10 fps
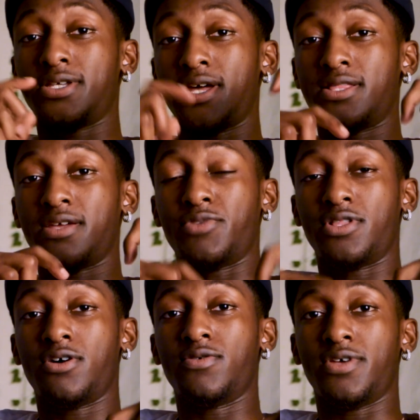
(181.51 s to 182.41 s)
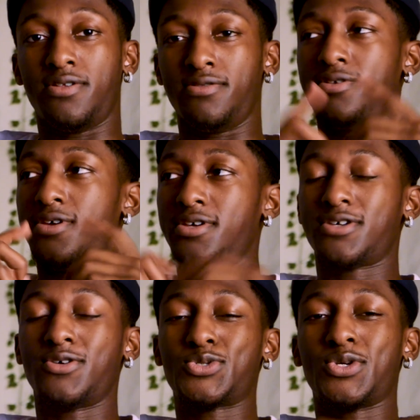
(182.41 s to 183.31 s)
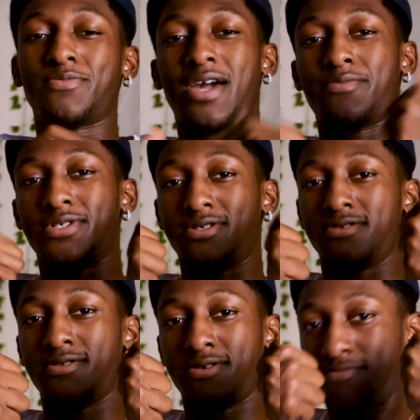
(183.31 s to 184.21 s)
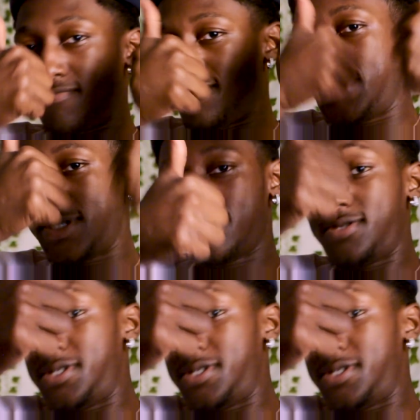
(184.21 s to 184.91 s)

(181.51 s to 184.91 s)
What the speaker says: hit that link below and go stream Gabature, you know? Just